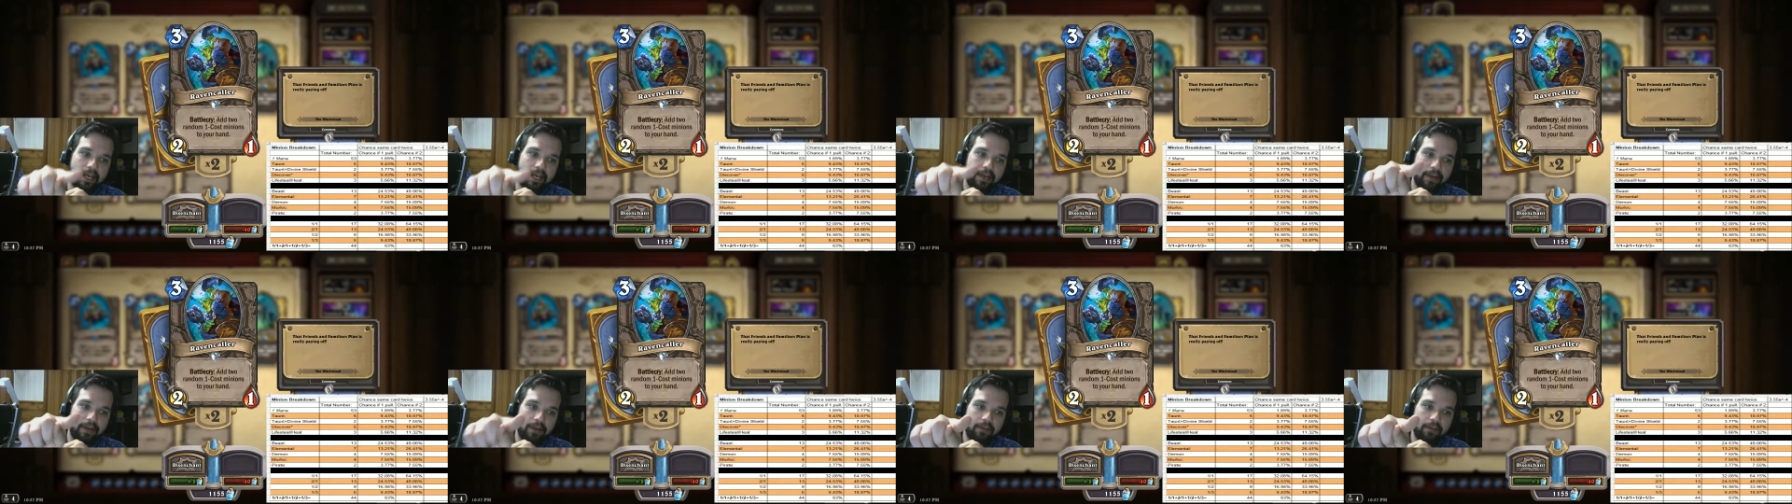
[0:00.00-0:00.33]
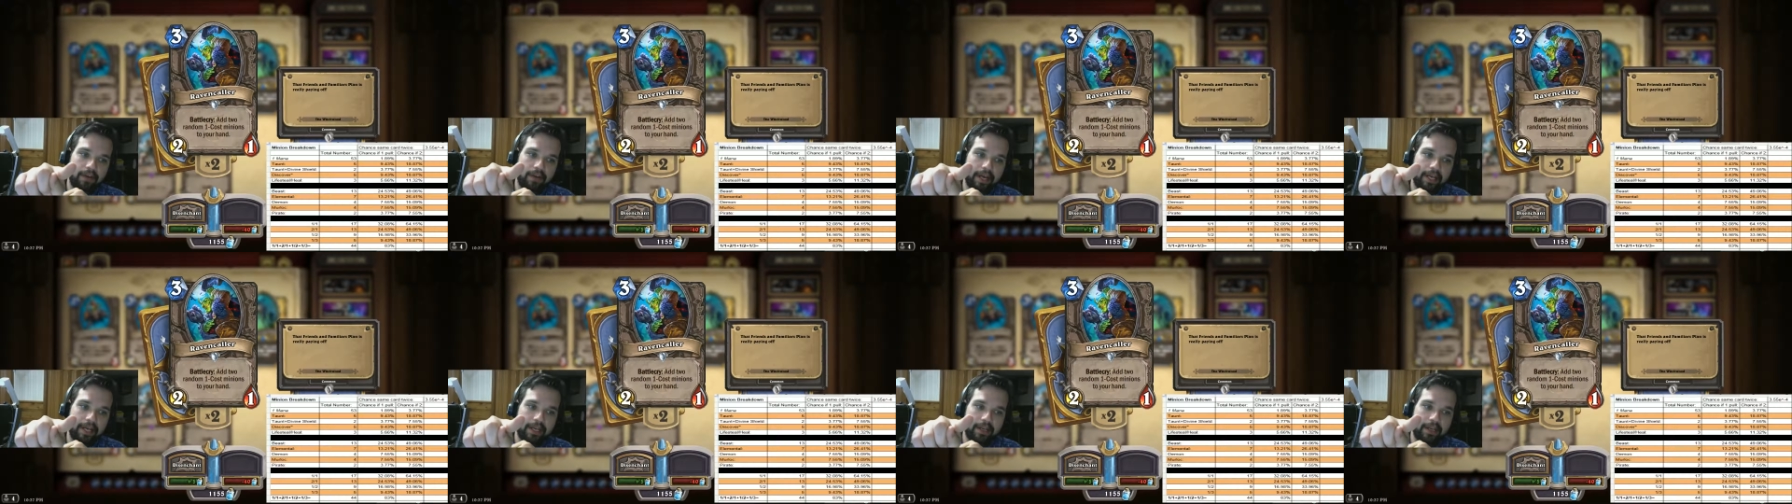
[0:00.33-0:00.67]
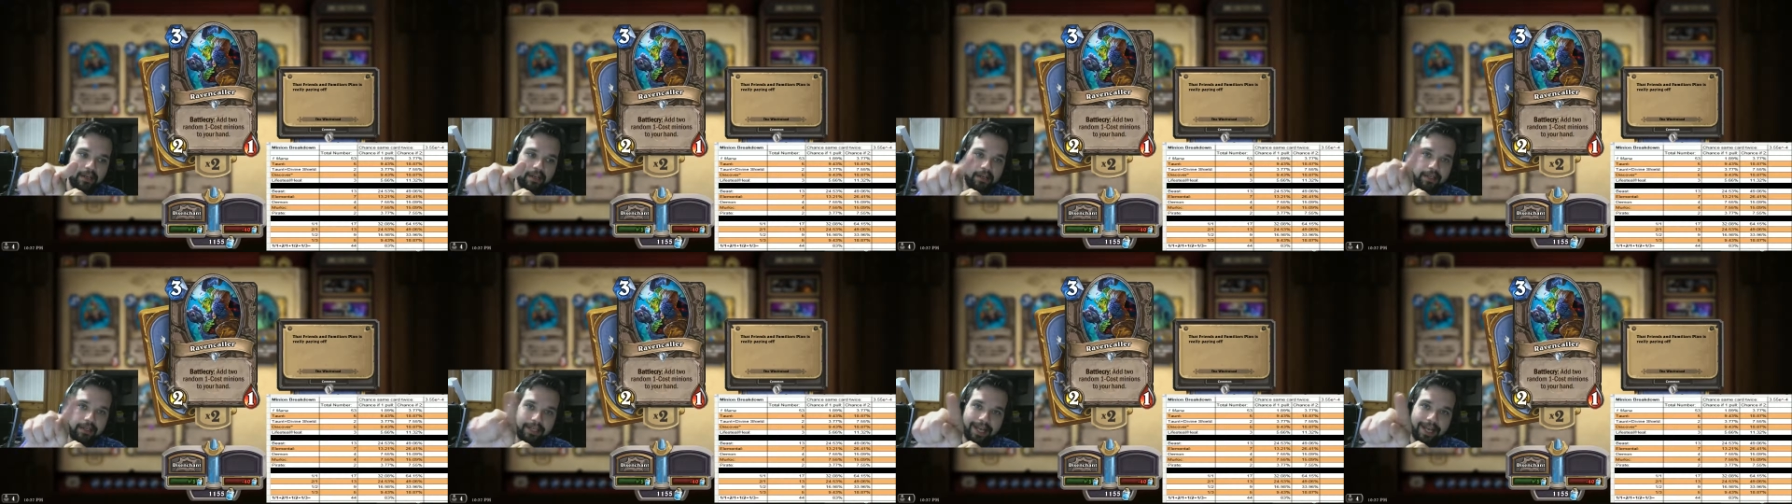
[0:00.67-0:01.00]
right
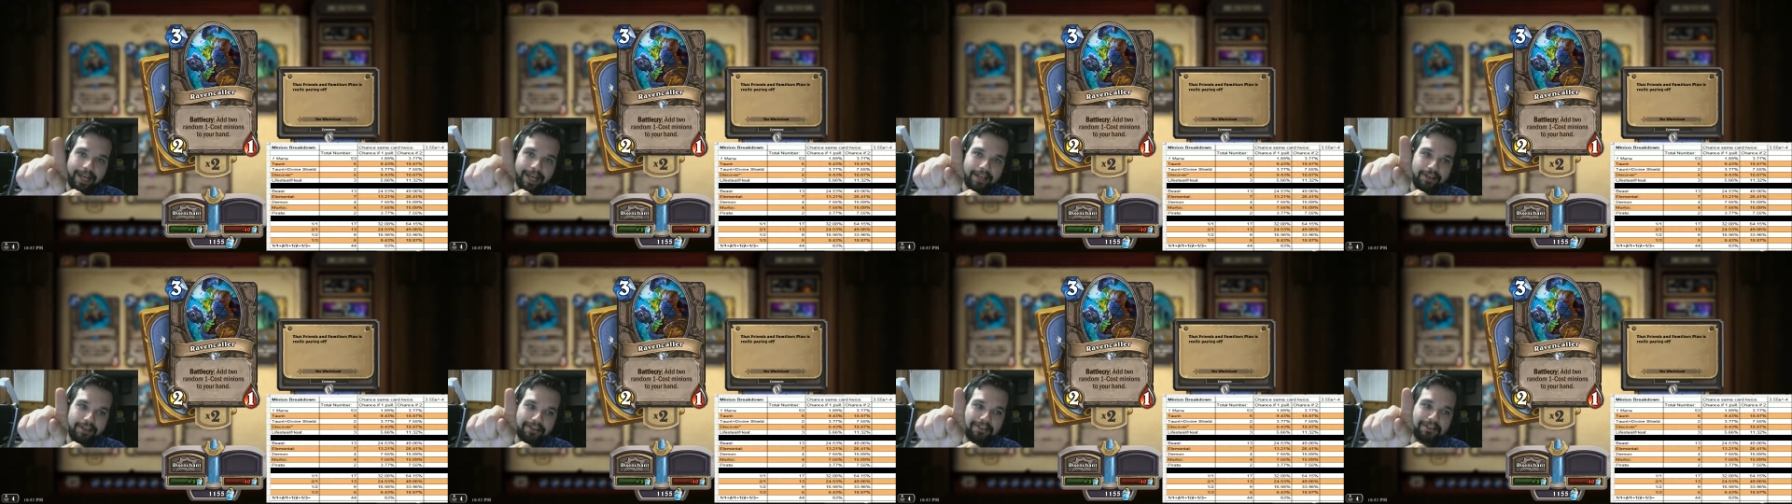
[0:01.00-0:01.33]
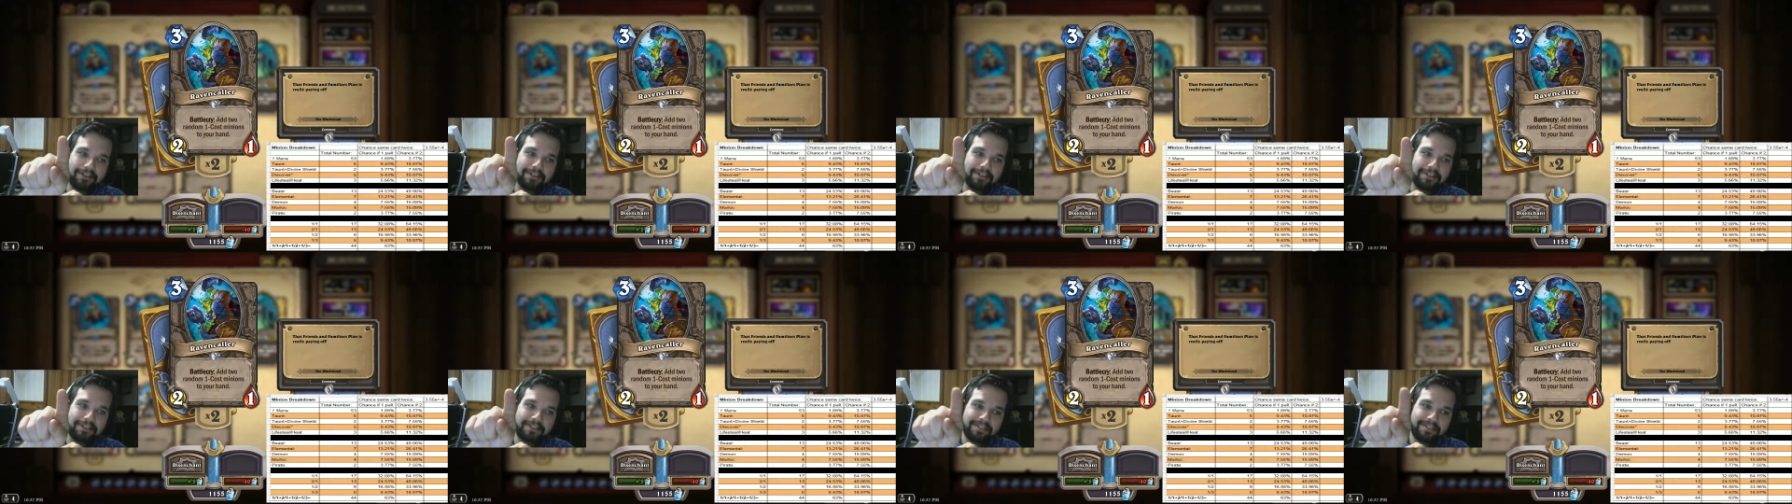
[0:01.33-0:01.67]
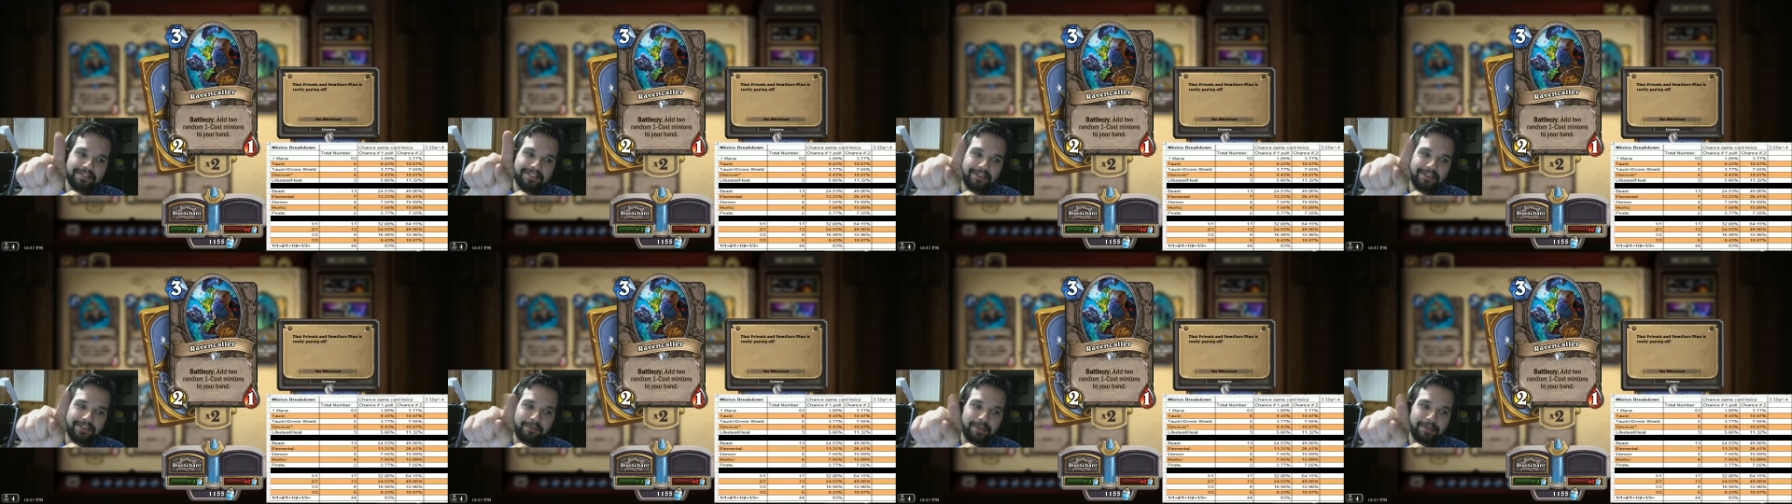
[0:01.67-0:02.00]
here. Not you.
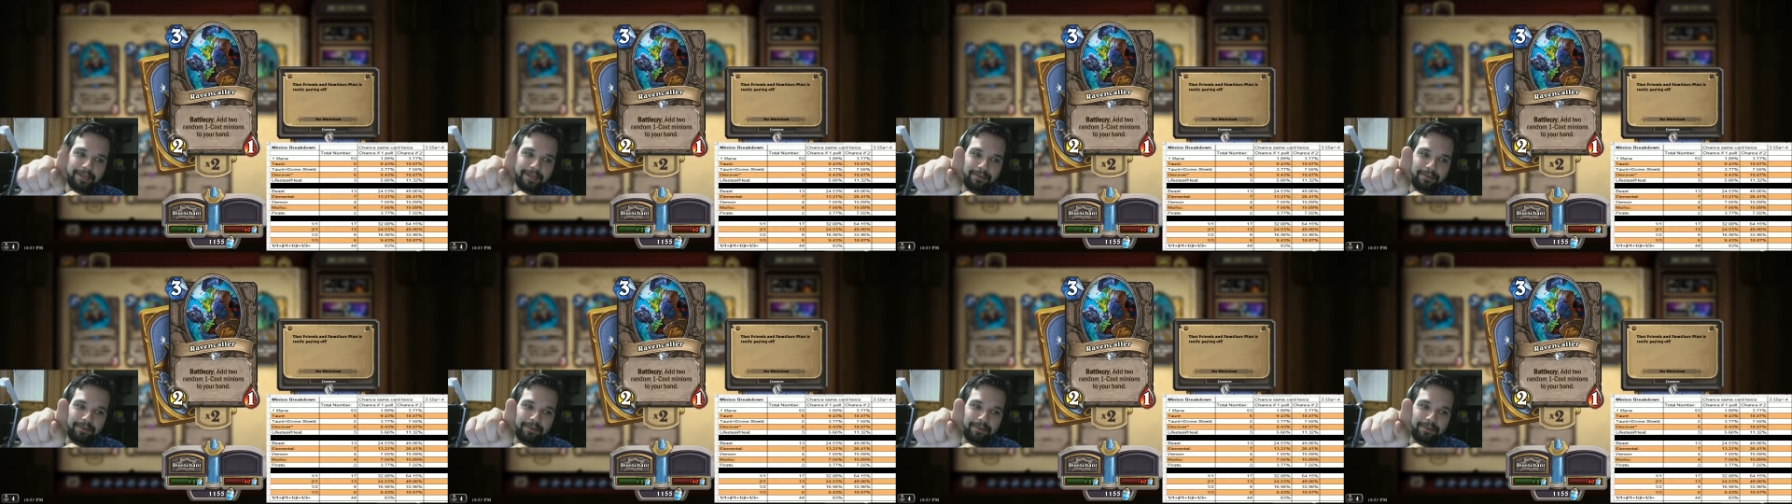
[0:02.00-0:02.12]
Don't mean to